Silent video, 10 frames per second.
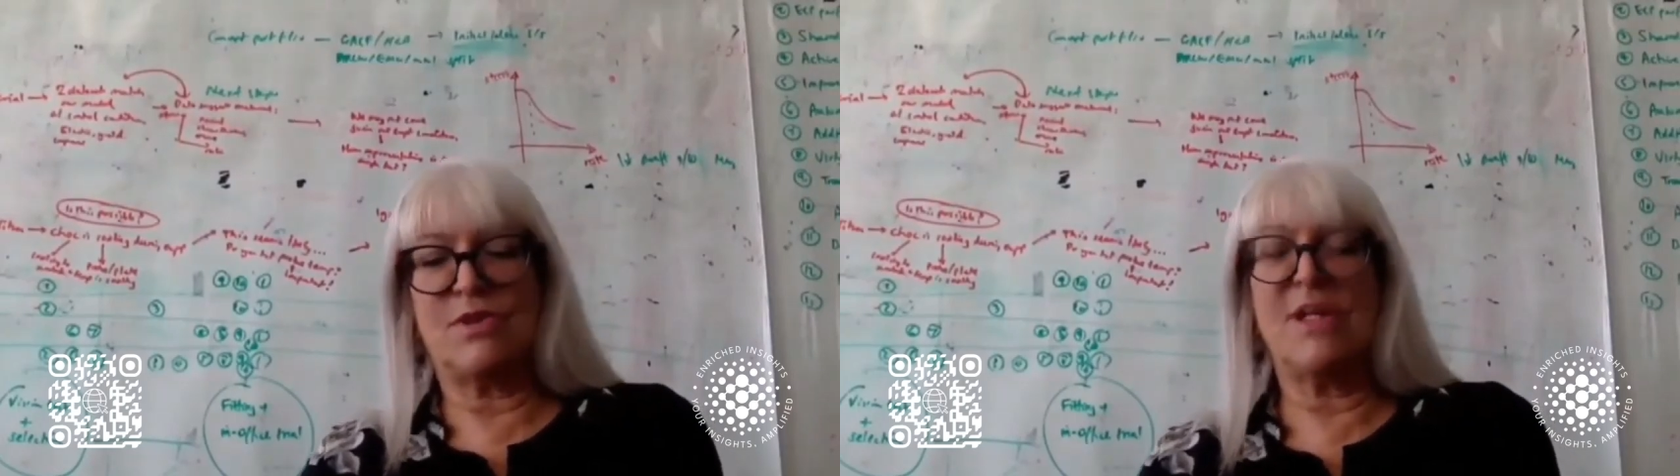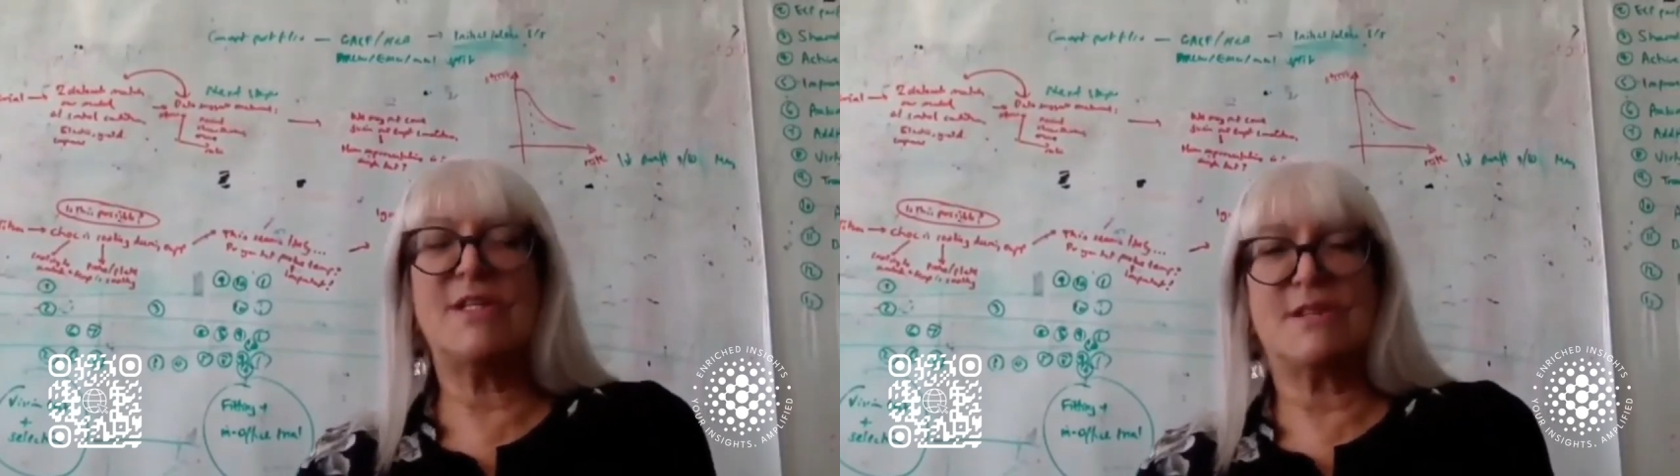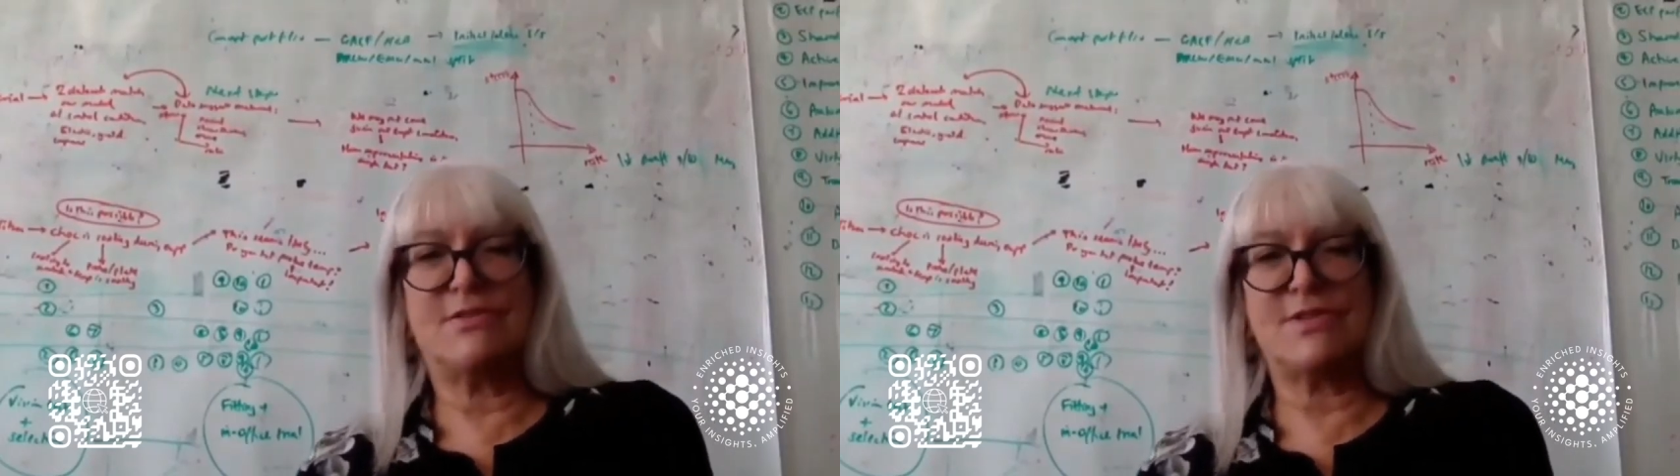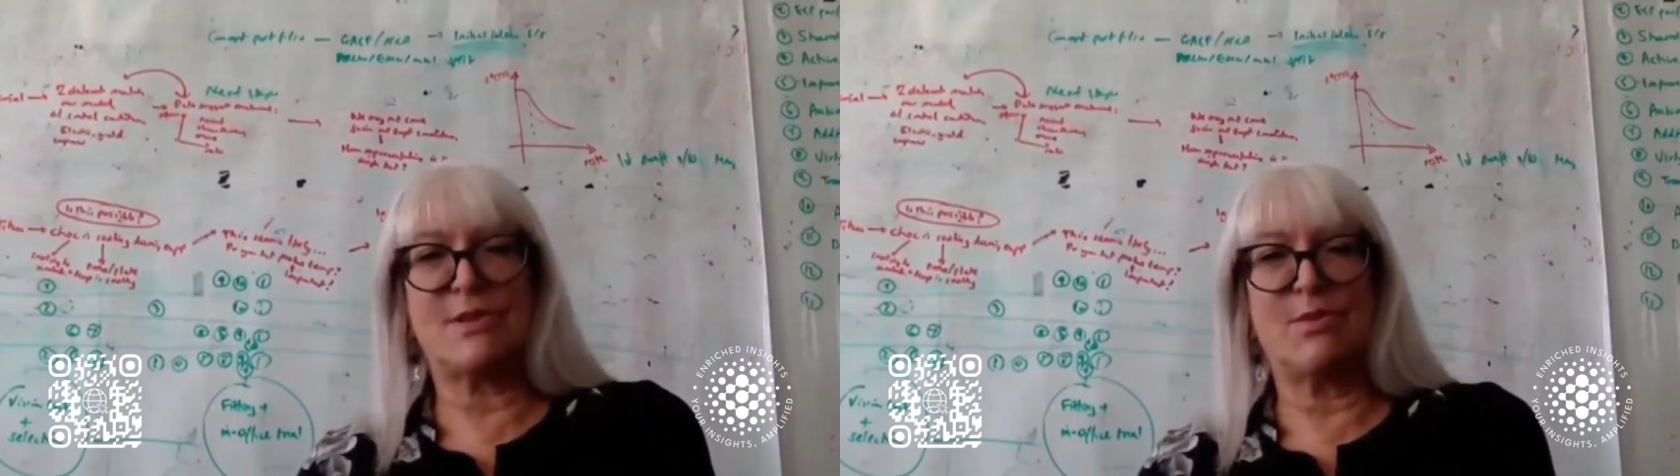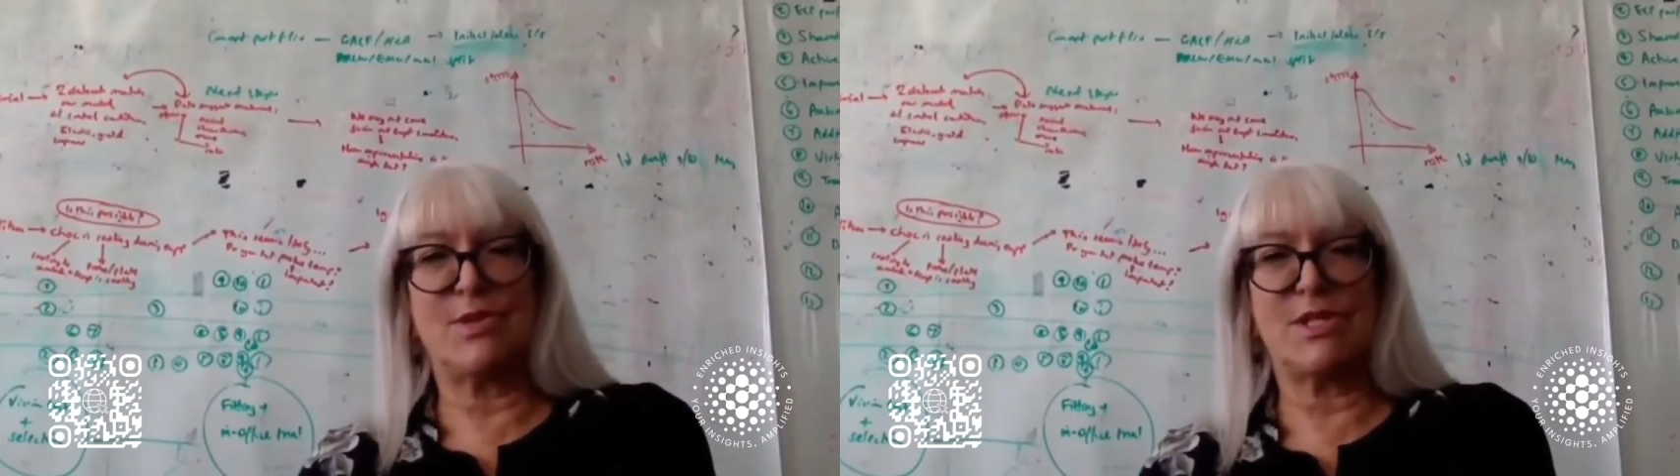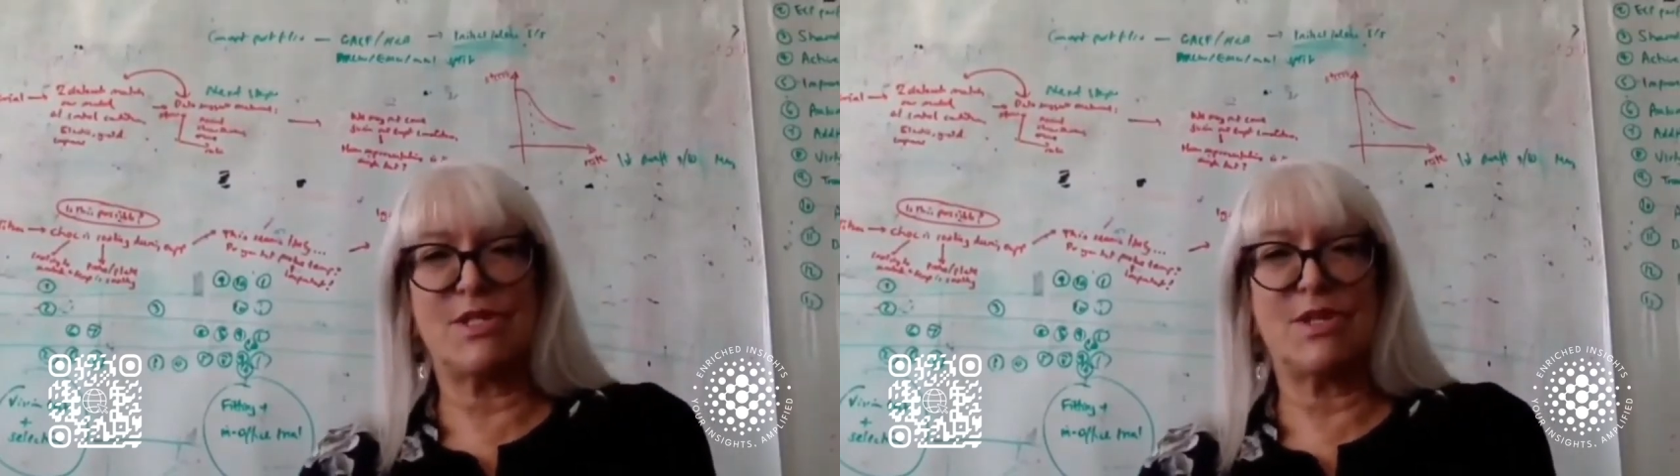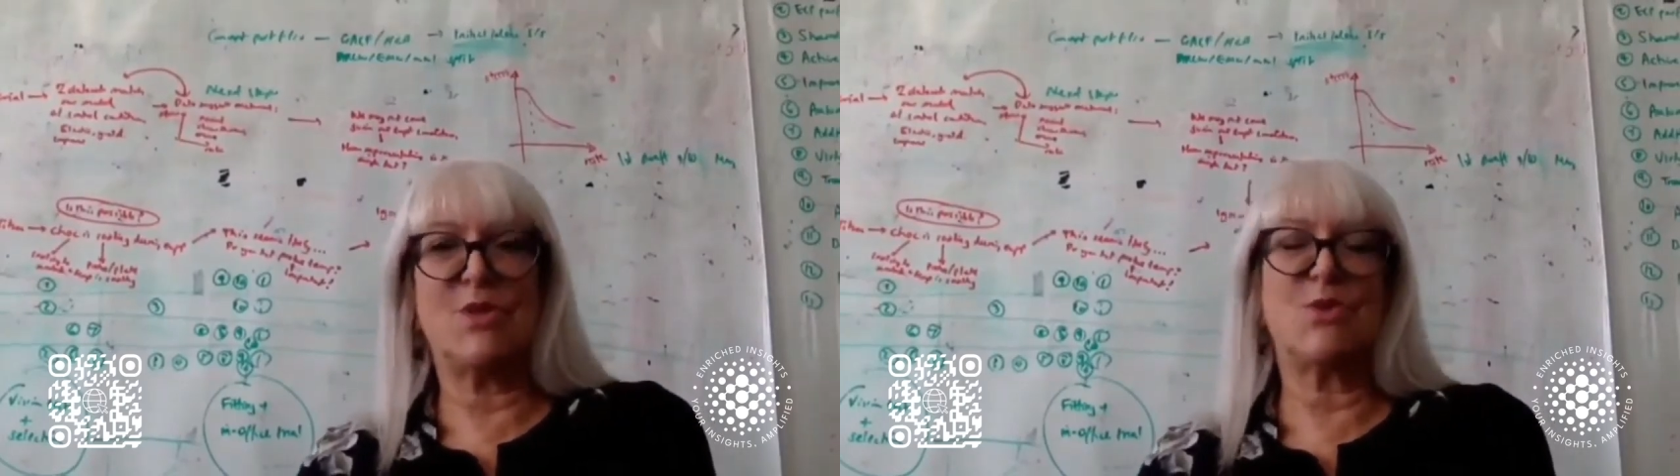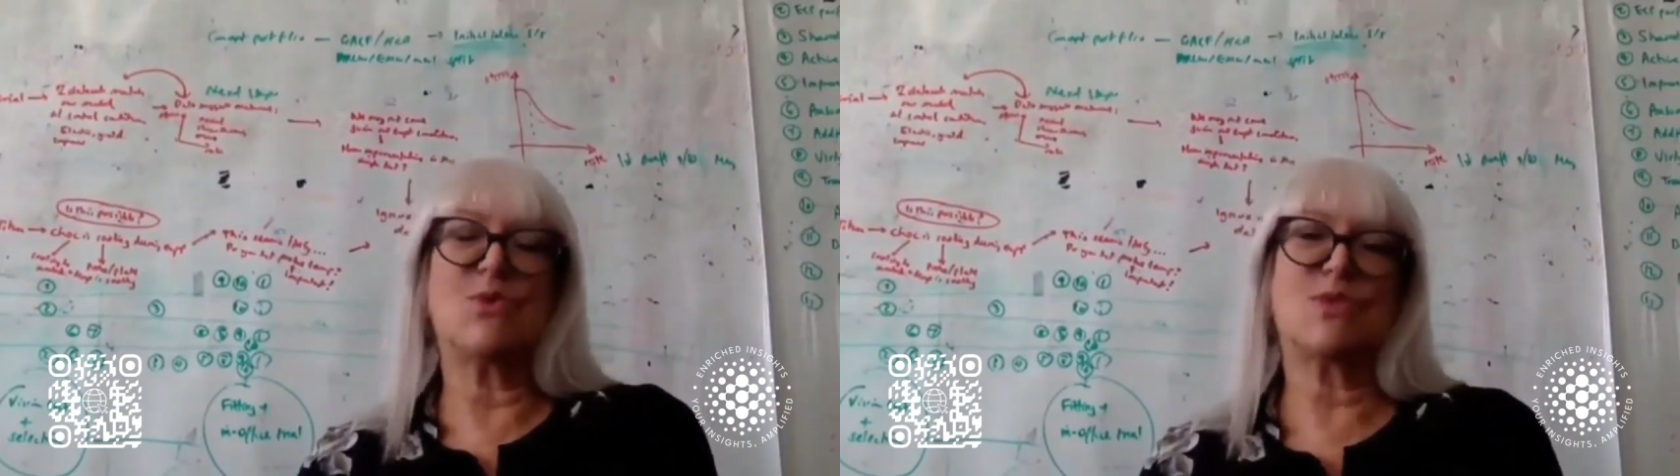and easy for somebody to use.